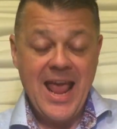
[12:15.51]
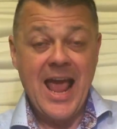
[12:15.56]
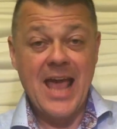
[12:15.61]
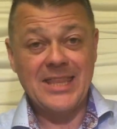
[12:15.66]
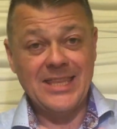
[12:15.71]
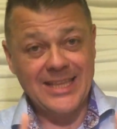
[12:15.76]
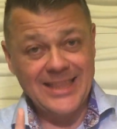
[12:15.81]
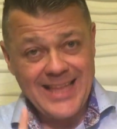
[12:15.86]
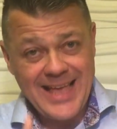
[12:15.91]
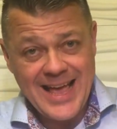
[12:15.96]

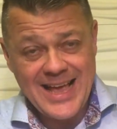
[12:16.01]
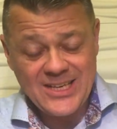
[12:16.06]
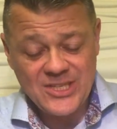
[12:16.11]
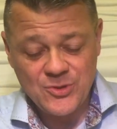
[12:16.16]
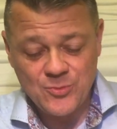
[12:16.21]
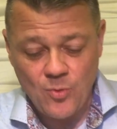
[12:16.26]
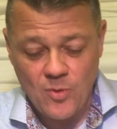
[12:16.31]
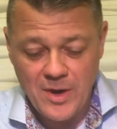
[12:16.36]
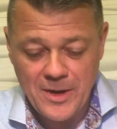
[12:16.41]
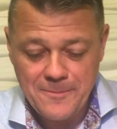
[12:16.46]
And the
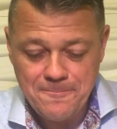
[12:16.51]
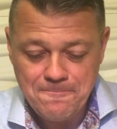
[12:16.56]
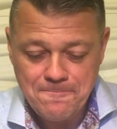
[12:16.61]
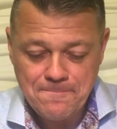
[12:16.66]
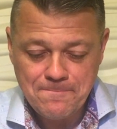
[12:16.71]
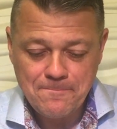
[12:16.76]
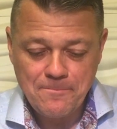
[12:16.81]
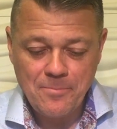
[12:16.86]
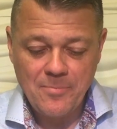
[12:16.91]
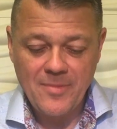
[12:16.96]
last one,
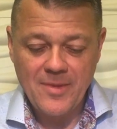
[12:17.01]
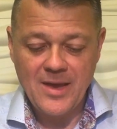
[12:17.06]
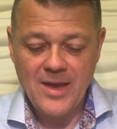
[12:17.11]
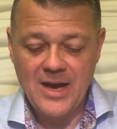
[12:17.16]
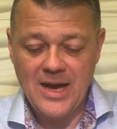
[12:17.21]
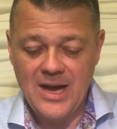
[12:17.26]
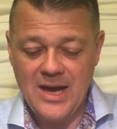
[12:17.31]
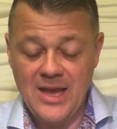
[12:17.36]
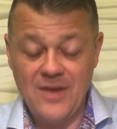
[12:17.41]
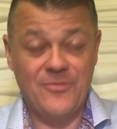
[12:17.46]

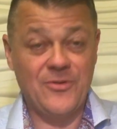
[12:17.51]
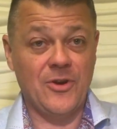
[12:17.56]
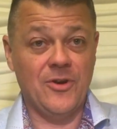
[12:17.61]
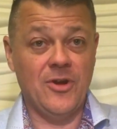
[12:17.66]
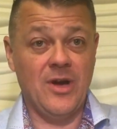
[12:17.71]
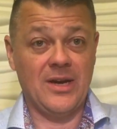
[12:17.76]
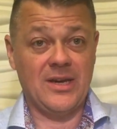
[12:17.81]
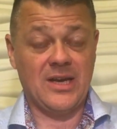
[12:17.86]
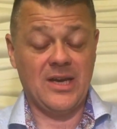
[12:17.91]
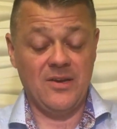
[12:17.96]
if you're
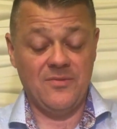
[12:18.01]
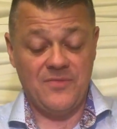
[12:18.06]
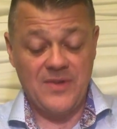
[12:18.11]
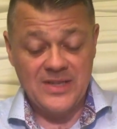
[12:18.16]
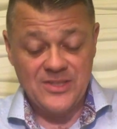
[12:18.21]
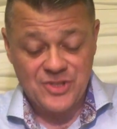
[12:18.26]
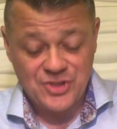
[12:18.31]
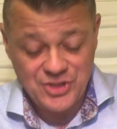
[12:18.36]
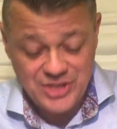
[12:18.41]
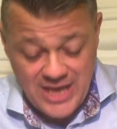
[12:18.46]
not
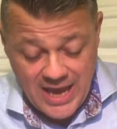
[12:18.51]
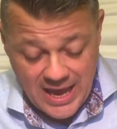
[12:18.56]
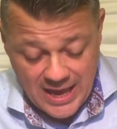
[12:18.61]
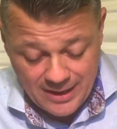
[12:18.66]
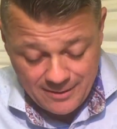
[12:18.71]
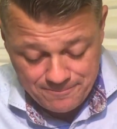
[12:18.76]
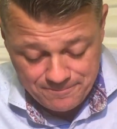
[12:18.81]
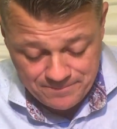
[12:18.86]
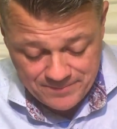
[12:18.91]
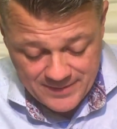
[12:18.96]
convinced
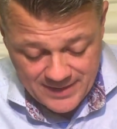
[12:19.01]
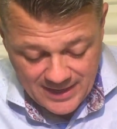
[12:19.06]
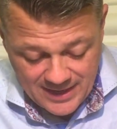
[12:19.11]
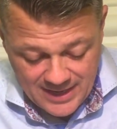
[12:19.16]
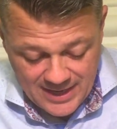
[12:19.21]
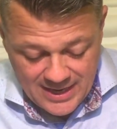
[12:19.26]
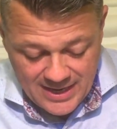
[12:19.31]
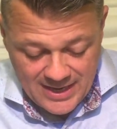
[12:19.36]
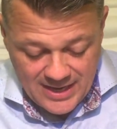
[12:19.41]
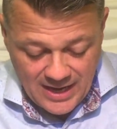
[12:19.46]
yet,
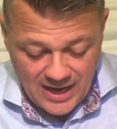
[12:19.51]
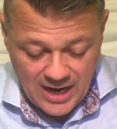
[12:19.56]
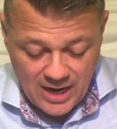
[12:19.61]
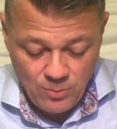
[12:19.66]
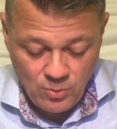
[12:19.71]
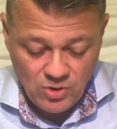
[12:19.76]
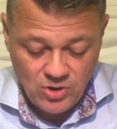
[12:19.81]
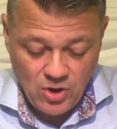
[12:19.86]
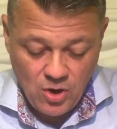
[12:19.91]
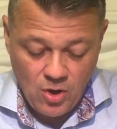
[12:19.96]
I
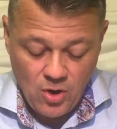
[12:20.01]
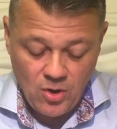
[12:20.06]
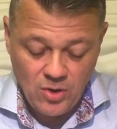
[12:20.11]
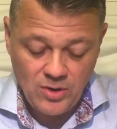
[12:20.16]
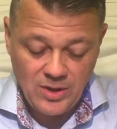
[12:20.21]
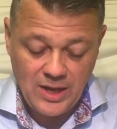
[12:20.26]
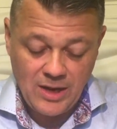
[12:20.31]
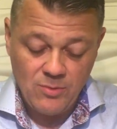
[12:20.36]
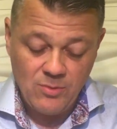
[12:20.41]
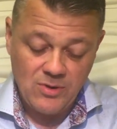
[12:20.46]
will
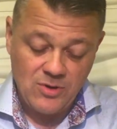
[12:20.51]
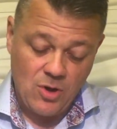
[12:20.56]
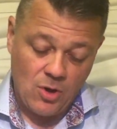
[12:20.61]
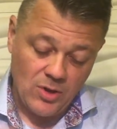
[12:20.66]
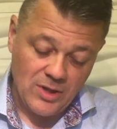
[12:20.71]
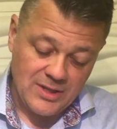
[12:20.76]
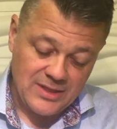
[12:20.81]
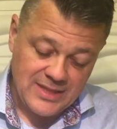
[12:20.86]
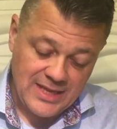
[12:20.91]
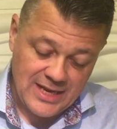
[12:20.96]

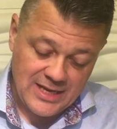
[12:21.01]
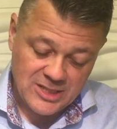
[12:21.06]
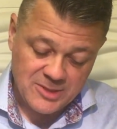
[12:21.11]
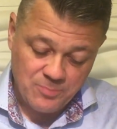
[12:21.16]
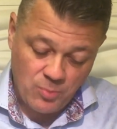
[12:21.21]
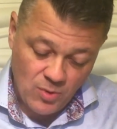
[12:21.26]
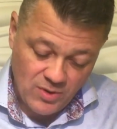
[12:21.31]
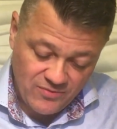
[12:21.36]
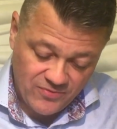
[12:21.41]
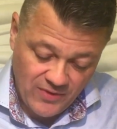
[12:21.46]
call it this,
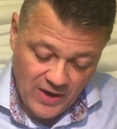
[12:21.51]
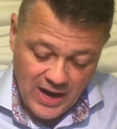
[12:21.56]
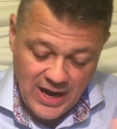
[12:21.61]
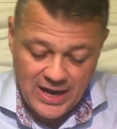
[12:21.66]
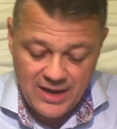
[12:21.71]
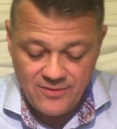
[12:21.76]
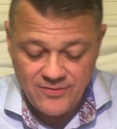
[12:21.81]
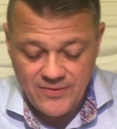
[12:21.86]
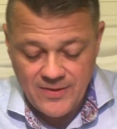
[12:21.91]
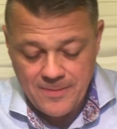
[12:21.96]
point
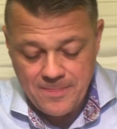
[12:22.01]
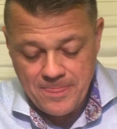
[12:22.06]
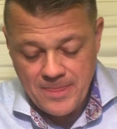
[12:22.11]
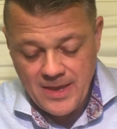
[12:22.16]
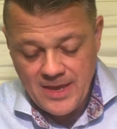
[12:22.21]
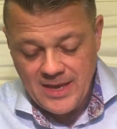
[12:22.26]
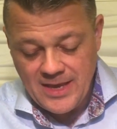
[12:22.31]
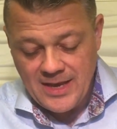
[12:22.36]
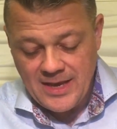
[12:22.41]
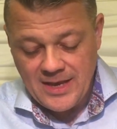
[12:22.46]
5.
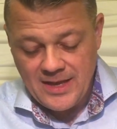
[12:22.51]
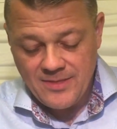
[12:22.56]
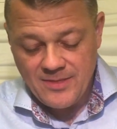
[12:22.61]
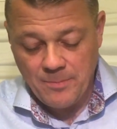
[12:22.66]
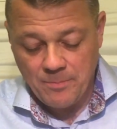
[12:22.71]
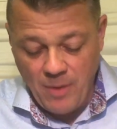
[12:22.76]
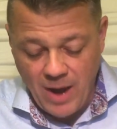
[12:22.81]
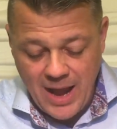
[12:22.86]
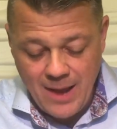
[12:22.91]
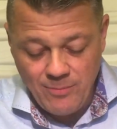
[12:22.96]
The
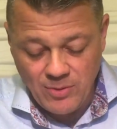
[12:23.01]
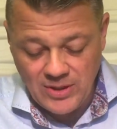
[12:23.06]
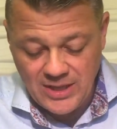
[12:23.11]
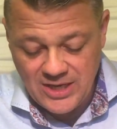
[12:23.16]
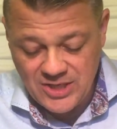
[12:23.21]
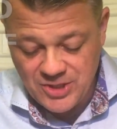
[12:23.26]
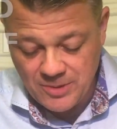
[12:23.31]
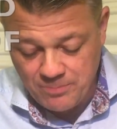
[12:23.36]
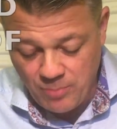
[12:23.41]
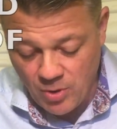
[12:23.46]
Bible
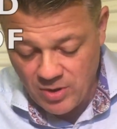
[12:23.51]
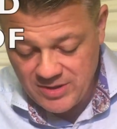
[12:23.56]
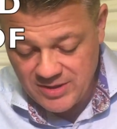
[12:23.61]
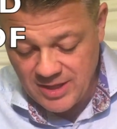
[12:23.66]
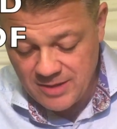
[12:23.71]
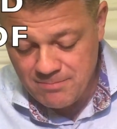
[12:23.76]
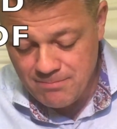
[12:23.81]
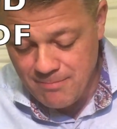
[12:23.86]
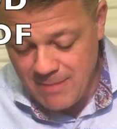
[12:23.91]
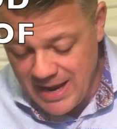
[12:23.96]
is a book
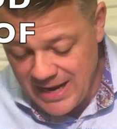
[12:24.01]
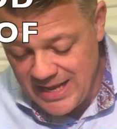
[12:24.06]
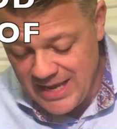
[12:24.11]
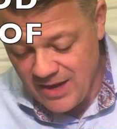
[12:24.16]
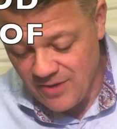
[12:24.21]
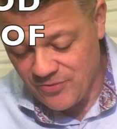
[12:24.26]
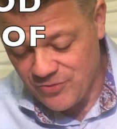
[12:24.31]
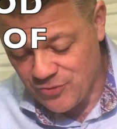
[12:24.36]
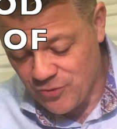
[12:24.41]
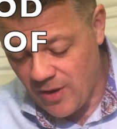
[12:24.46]
that many
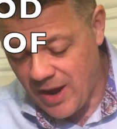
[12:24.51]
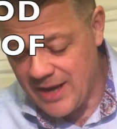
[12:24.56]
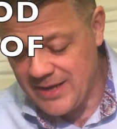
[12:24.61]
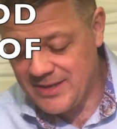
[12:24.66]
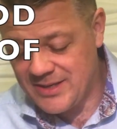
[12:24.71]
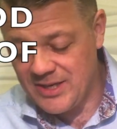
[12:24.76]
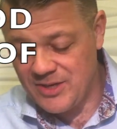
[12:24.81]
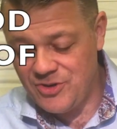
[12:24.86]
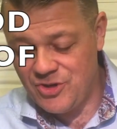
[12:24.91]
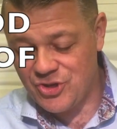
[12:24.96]
have
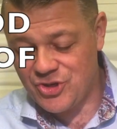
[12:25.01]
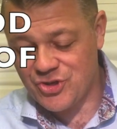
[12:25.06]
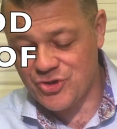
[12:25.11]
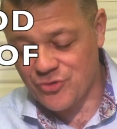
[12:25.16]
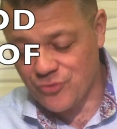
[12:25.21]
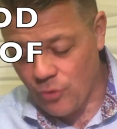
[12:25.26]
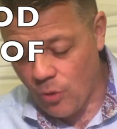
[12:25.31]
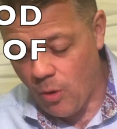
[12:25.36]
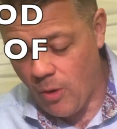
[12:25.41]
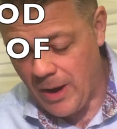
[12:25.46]
tried to
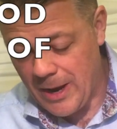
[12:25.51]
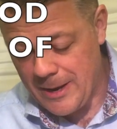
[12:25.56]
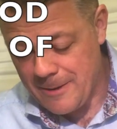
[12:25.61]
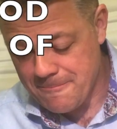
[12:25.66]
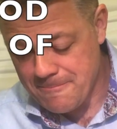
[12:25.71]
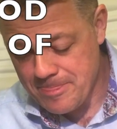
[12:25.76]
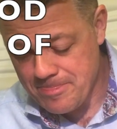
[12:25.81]
destroy.